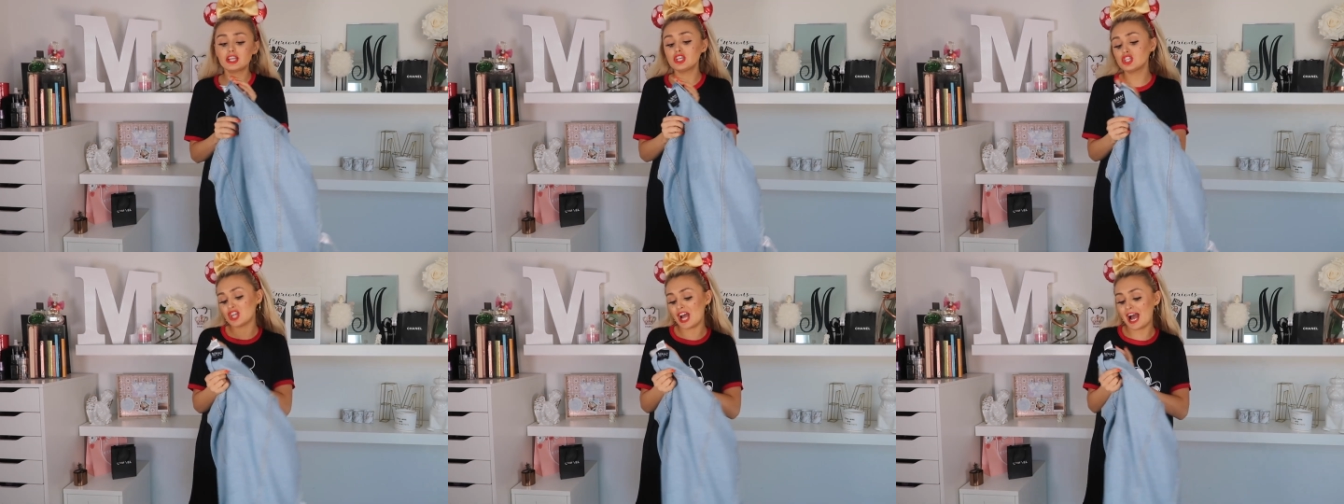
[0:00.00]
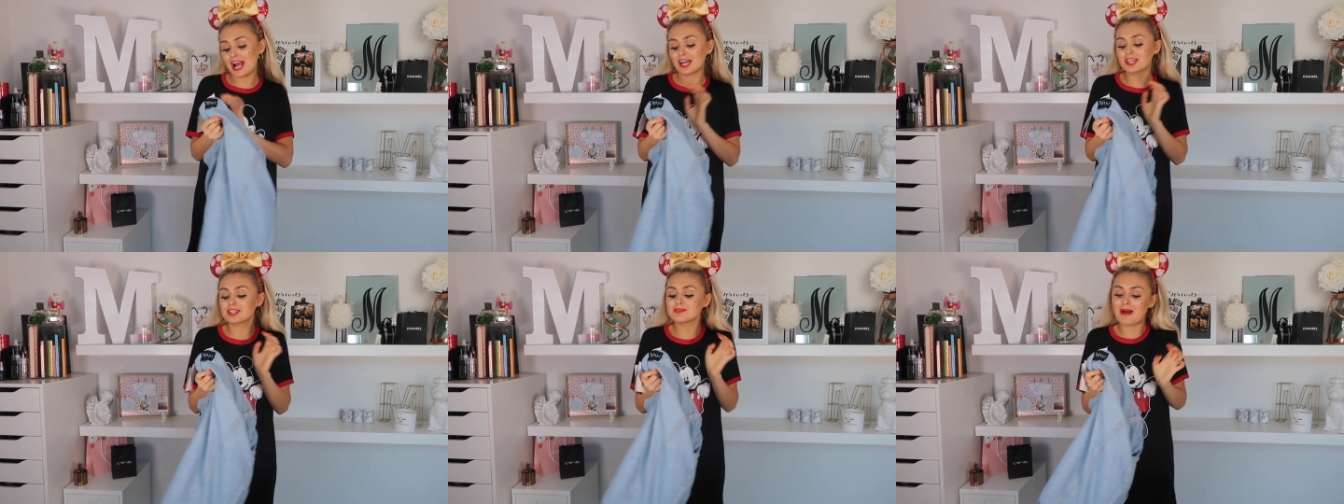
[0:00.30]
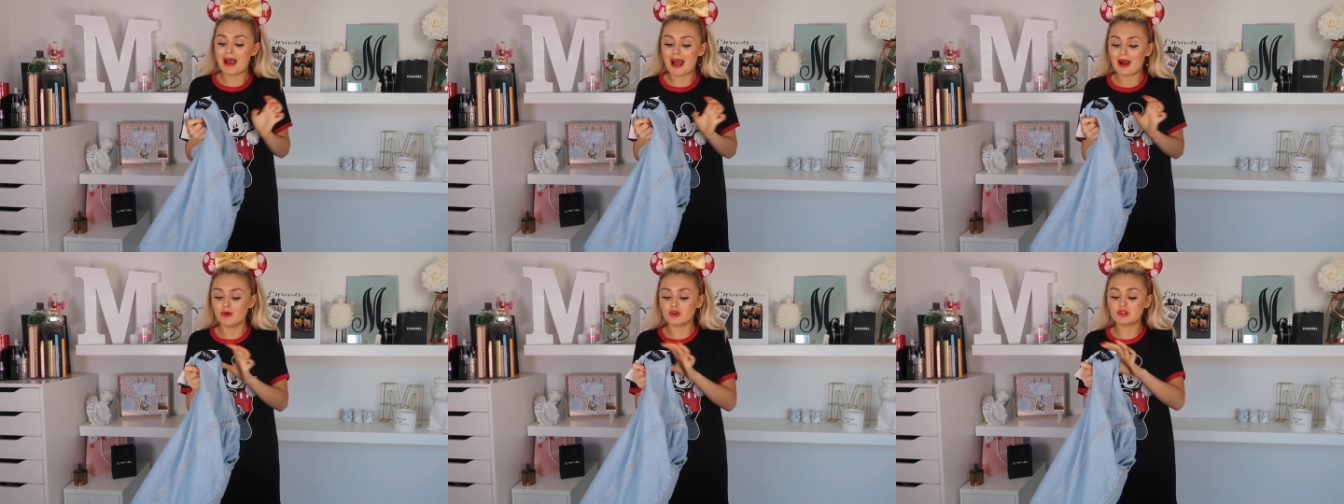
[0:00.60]
can check
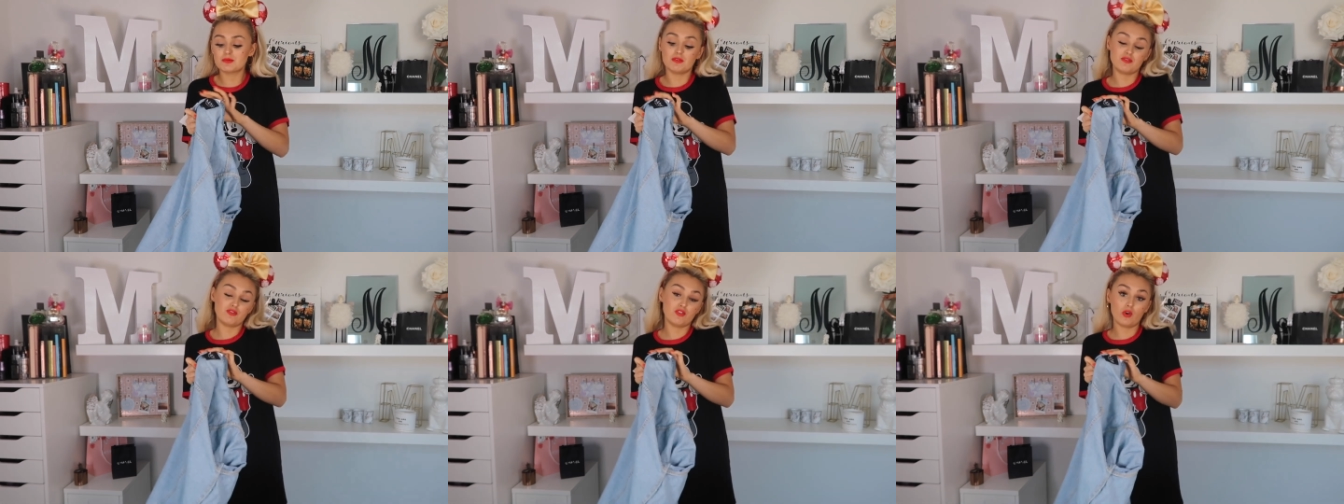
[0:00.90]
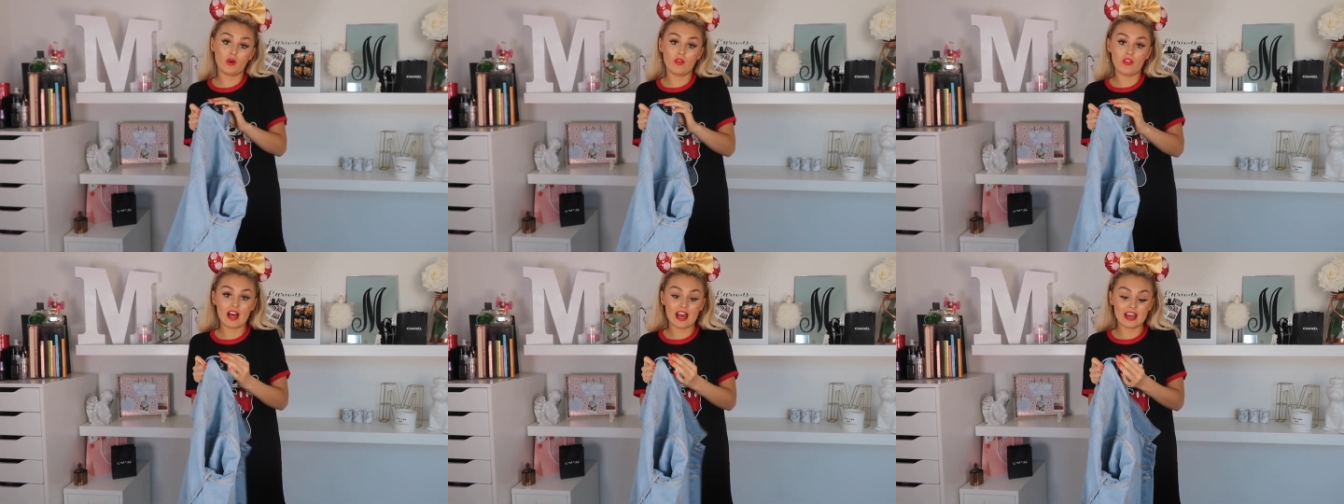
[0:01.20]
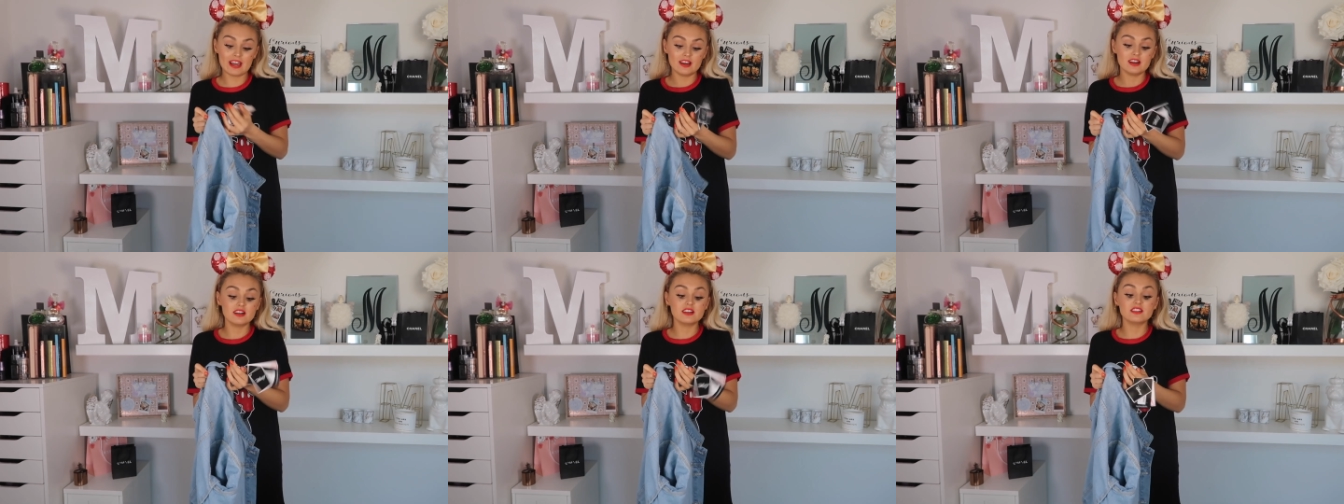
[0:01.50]
them out before
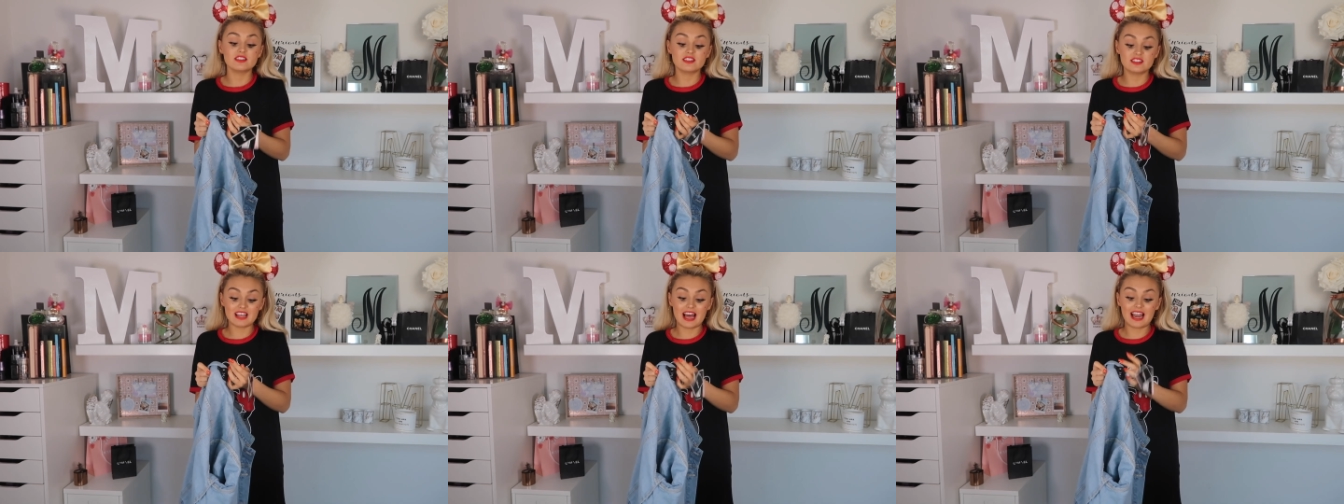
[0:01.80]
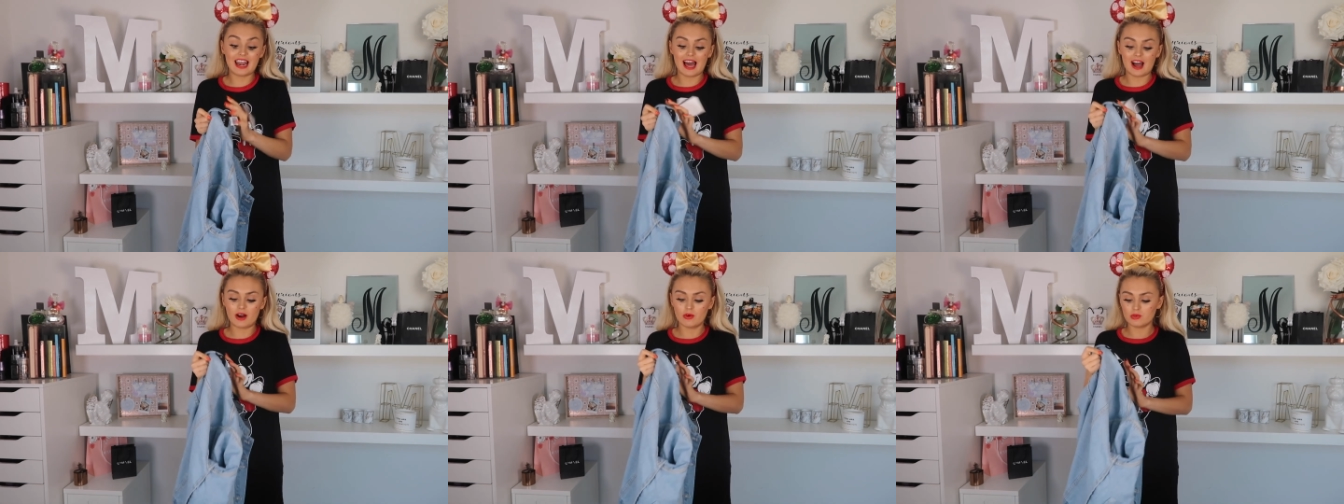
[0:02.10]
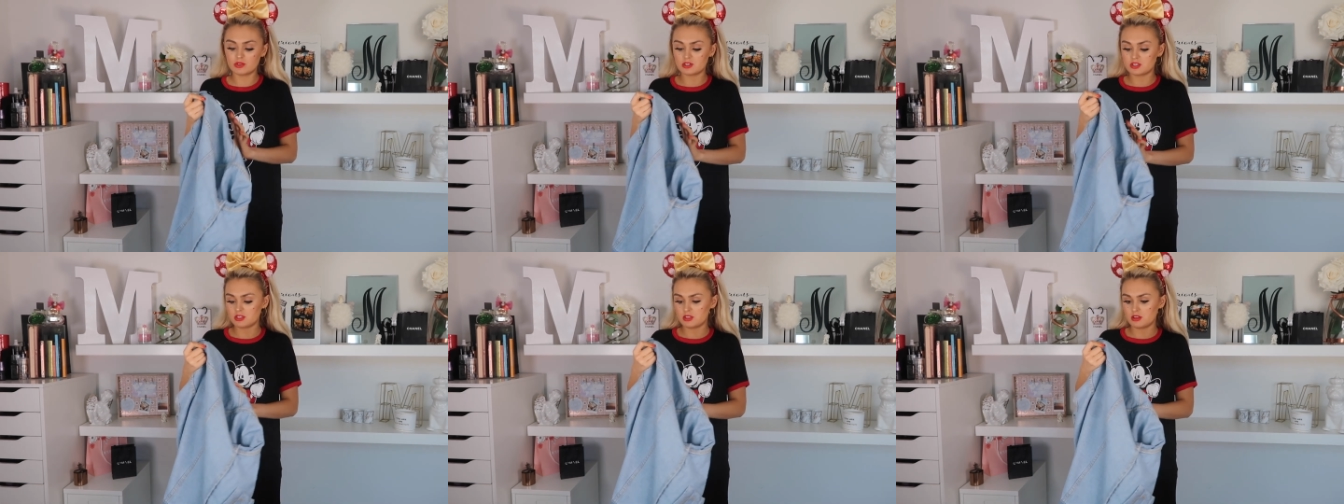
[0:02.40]
they sell
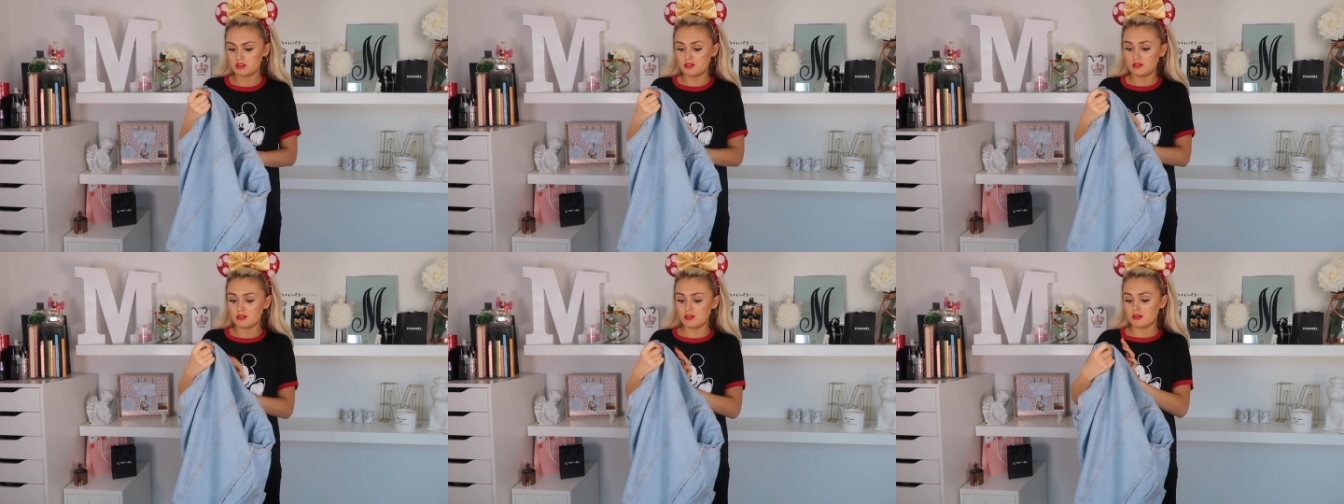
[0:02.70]
out.